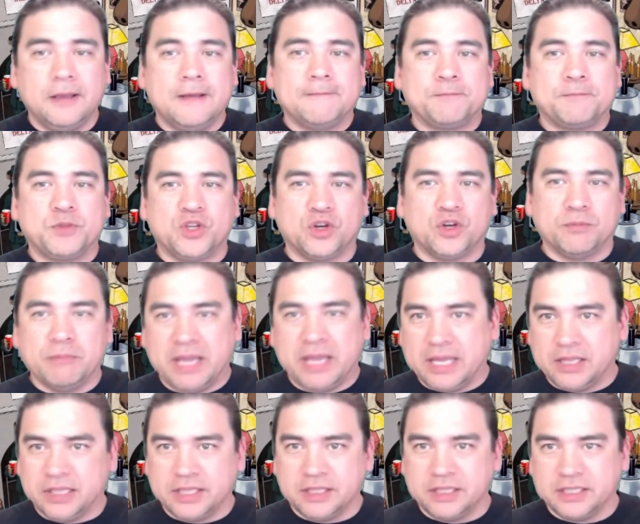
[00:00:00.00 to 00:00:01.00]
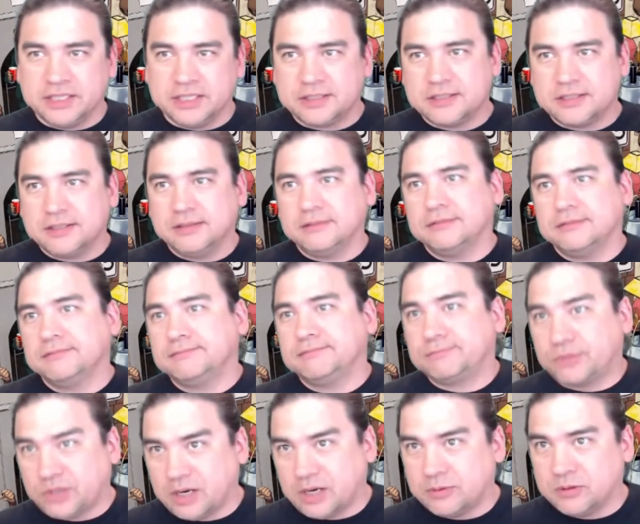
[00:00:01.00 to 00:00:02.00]
Your mailing list,
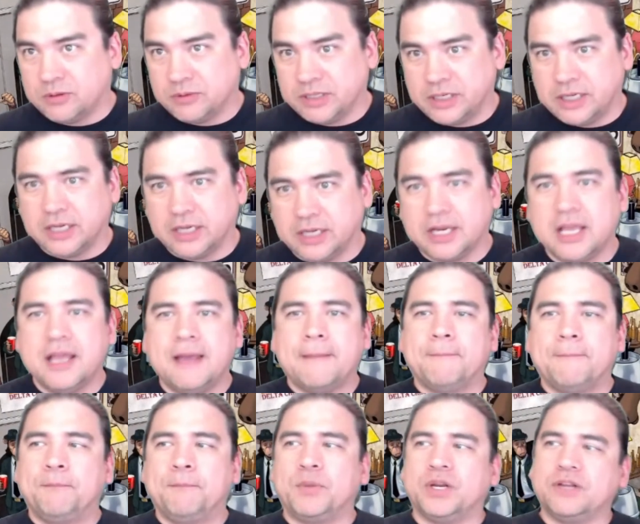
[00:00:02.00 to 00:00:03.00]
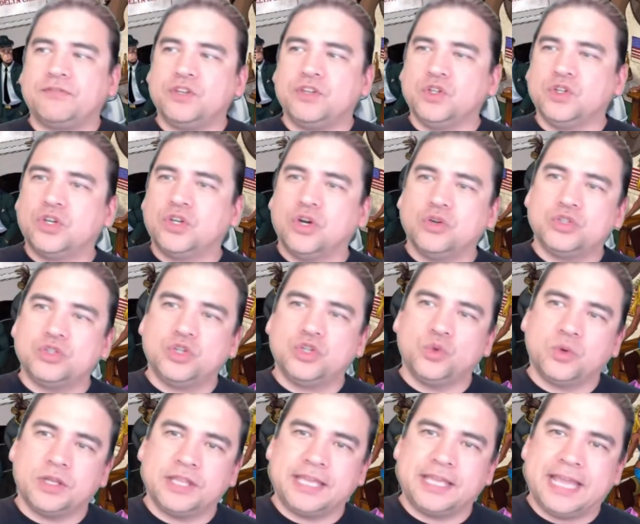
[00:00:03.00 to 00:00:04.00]
probably not. But if you go to
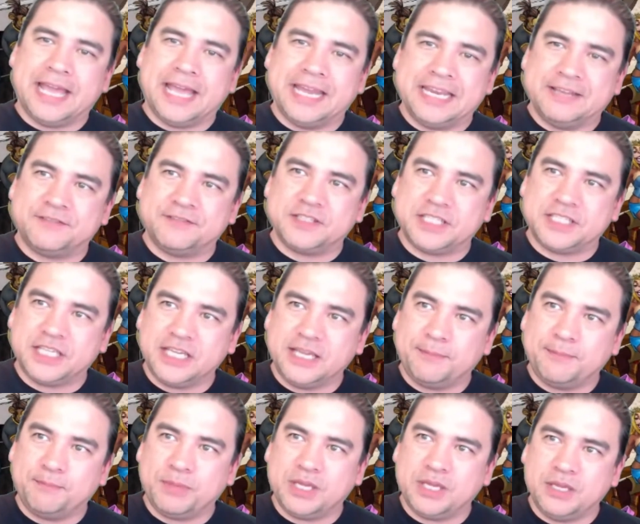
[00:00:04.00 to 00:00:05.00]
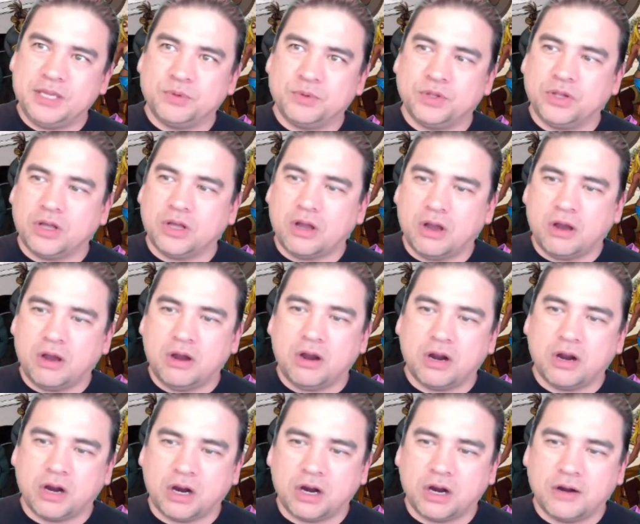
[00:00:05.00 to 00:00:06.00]
where the NFT people
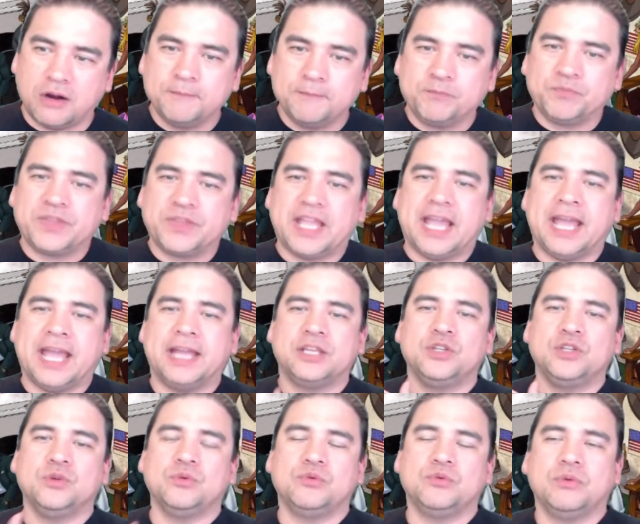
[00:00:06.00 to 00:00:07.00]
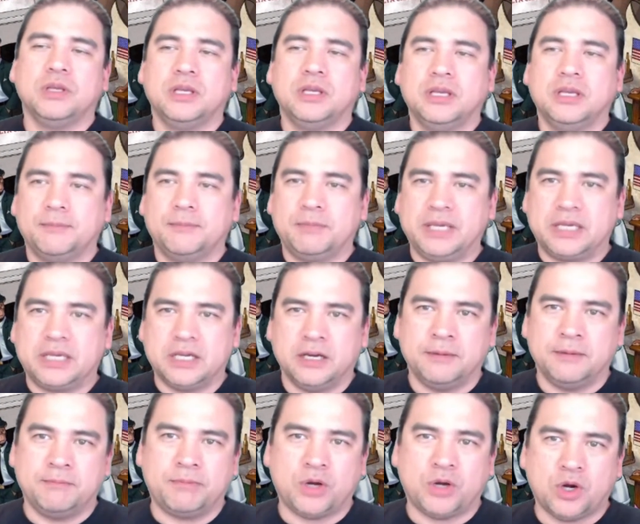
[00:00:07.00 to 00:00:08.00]
are and you
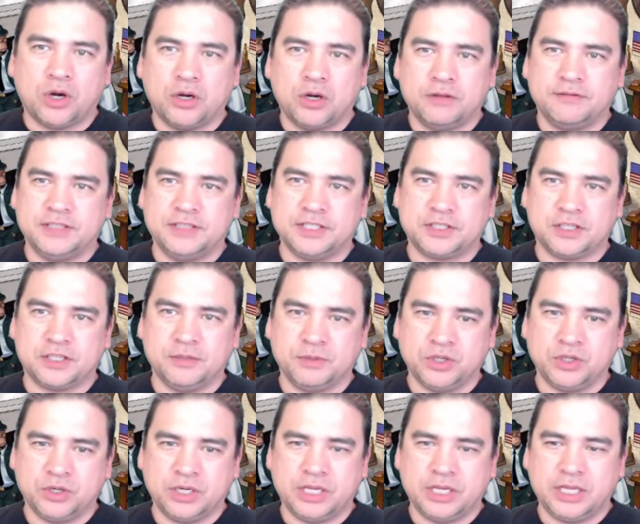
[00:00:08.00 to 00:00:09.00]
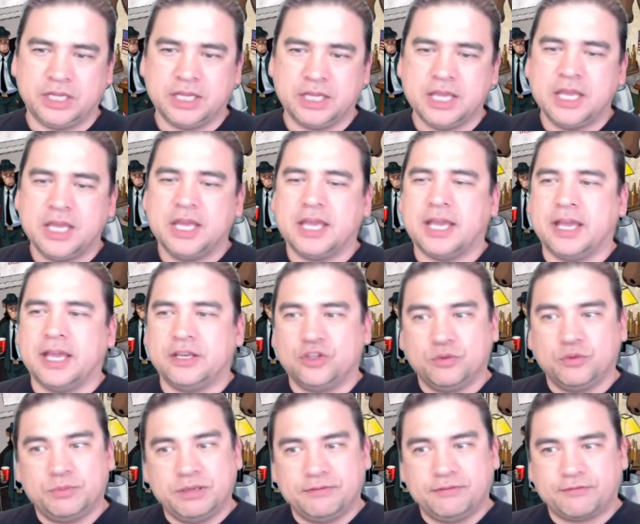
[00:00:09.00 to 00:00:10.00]
become part of this community and you
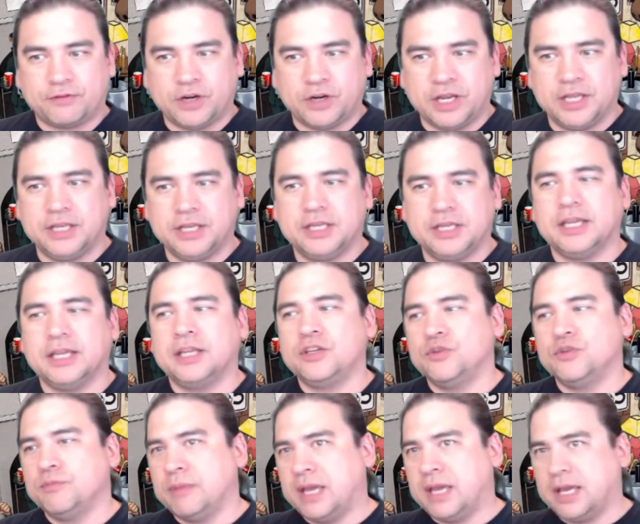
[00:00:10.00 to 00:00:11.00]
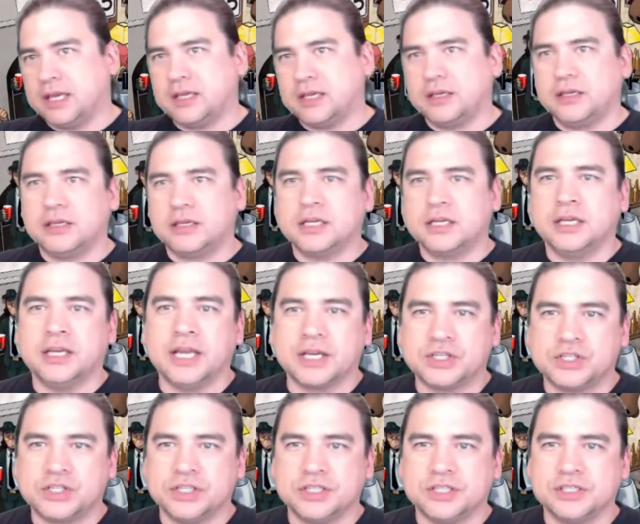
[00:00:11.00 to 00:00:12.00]
befriend and you make
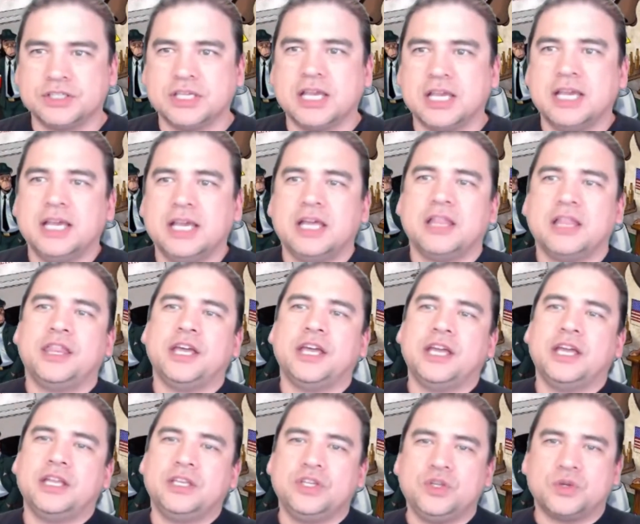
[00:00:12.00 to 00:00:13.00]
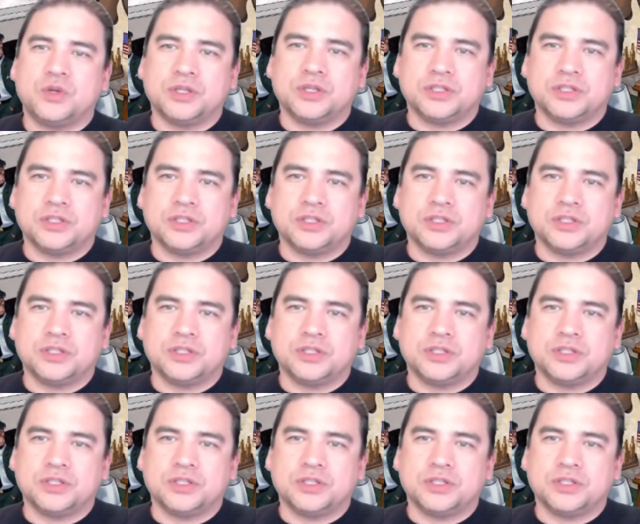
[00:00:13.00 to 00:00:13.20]
connections, then you can